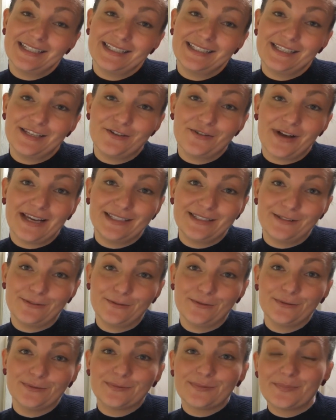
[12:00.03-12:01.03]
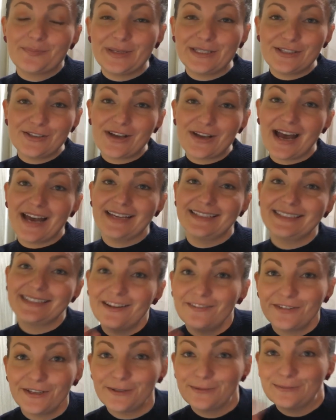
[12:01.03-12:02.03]
see you guys soon. Miss you guys.
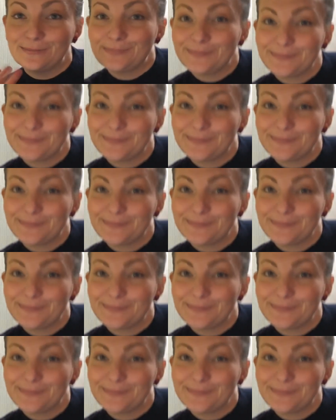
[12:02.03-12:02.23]
Love you.